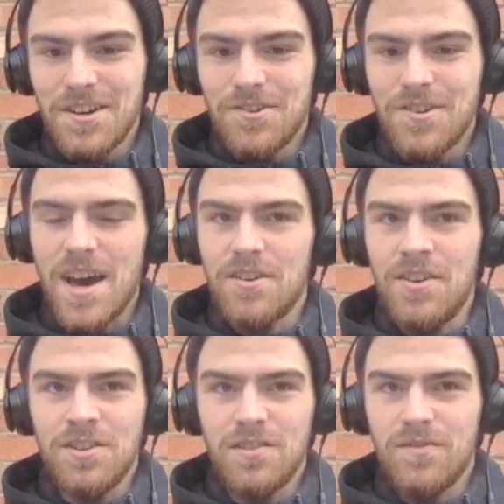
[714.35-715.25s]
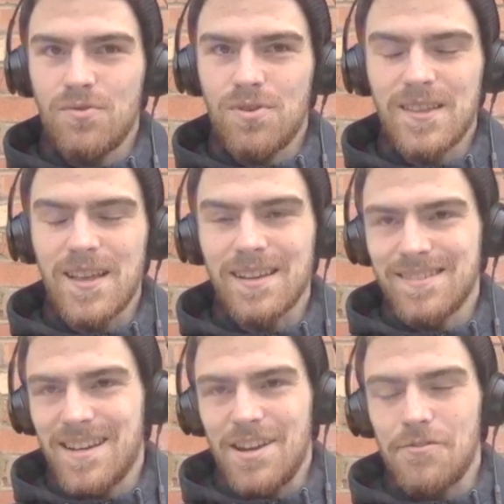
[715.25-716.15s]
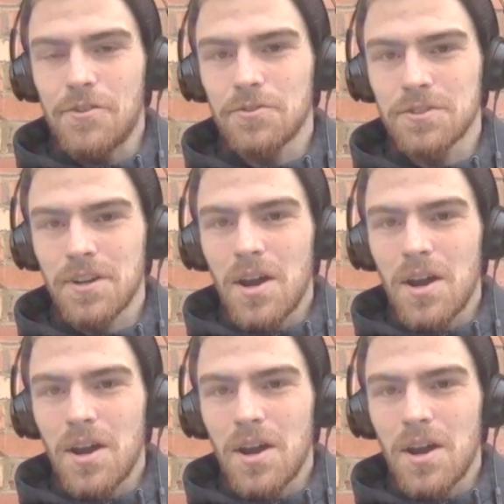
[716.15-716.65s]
trying to interview their dad's heroes.